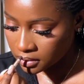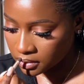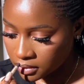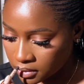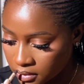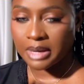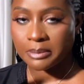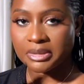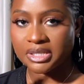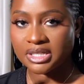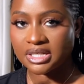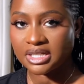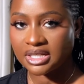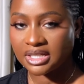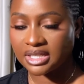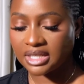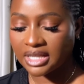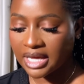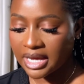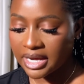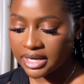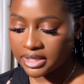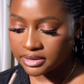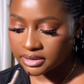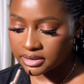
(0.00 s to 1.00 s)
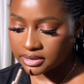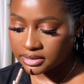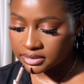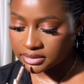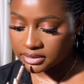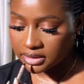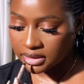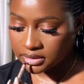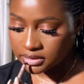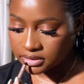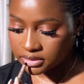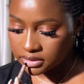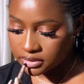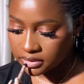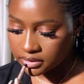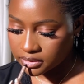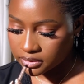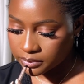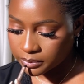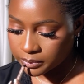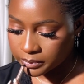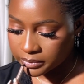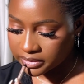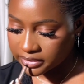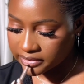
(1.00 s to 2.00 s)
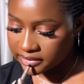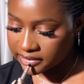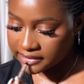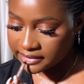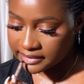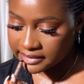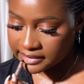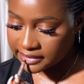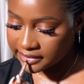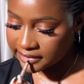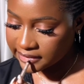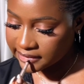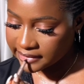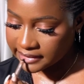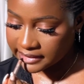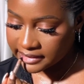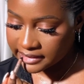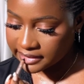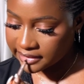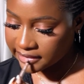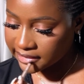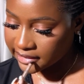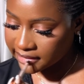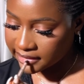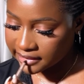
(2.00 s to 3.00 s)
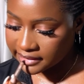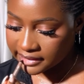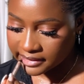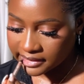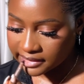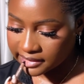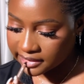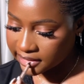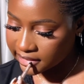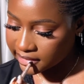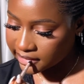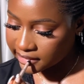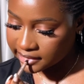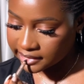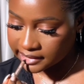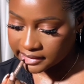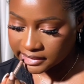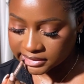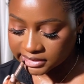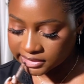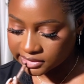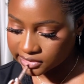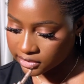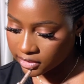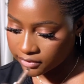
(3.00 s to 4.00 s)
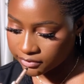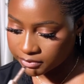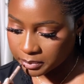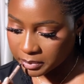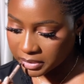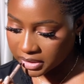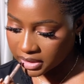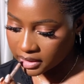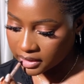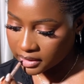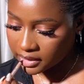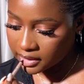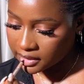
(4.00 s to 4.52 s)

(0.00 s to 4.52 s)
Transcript: I'm gonna line the center with a soft pink.